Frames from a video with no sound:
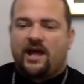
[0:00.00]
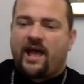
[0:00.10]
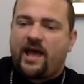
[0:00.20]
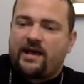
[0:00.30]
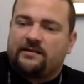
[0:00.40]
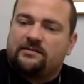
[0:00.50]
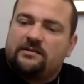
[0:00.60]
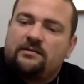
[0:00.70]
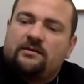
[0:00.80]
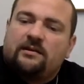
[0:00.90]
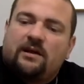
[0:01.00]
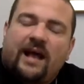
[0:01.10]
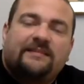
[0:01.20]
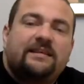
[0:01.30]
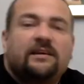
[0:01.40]
And
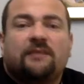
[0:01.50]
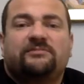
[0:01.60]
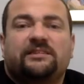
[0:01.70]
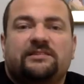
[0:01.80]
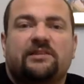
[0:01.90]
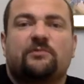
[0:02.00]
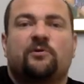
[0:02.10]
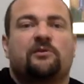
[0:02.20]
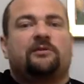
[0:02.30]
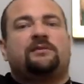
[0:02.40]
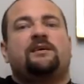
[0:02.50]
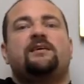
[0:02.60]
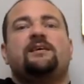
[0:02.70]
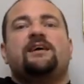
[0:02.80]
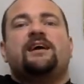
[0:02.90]
as he comes into the world,
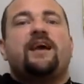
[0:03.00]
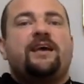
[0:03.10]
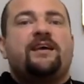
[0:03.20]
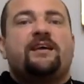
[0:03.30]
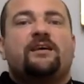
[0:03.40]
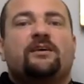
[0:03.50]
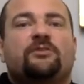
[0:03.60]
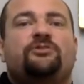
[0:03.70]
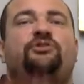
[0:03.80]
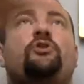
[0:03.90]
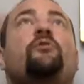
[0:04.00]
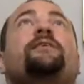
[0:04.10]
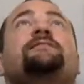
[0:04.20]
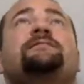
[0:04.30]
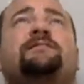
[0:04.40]
he joins